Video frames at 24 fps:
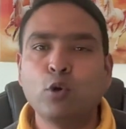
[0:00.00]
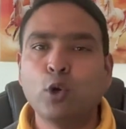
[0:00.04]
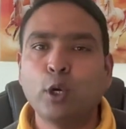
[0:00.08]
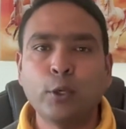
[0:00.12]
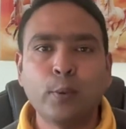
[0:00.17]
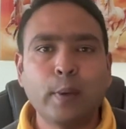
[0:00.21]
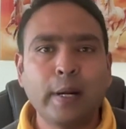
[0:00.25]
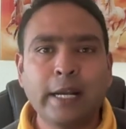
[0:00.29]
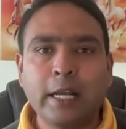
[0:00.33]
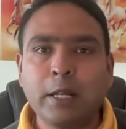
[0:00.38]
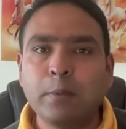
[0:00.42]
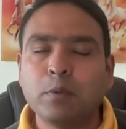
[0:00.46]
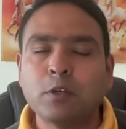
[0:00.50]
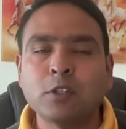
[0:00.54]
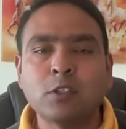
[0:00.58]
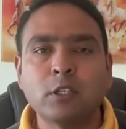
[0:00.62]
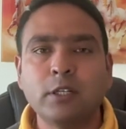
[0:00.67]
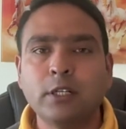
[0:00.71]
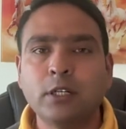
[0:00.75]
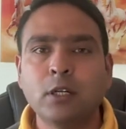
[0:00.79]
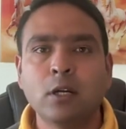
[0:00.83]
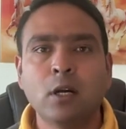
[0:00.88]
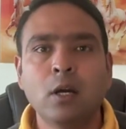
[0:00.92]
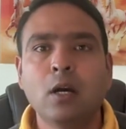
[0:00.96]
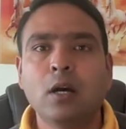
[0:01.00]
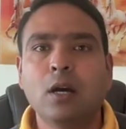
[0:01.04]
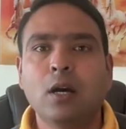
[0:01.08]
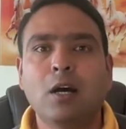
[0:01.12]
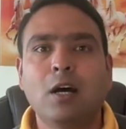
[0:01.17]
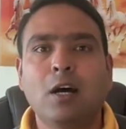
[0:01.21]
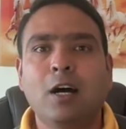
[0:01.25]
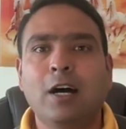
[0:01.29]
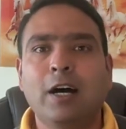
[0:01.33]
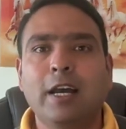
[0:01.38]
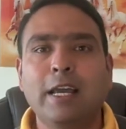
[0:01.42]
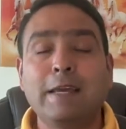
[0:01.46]
a 20%
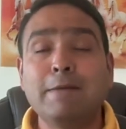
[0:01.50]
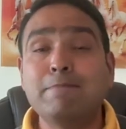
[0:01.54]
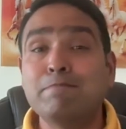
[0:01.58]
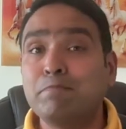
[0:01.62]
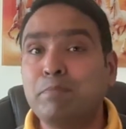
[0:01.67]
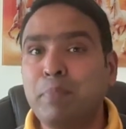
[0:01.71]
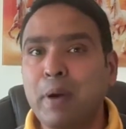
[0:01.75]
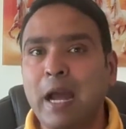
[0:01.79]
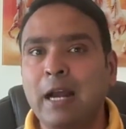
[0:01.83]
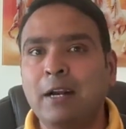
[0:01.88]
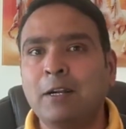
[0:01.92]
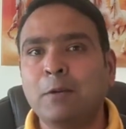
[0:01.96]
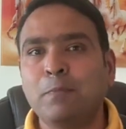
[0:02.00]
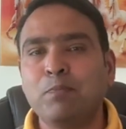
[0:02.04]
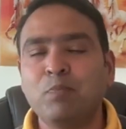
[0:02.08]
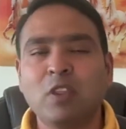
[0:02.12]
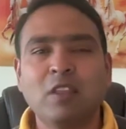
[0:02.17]
impact.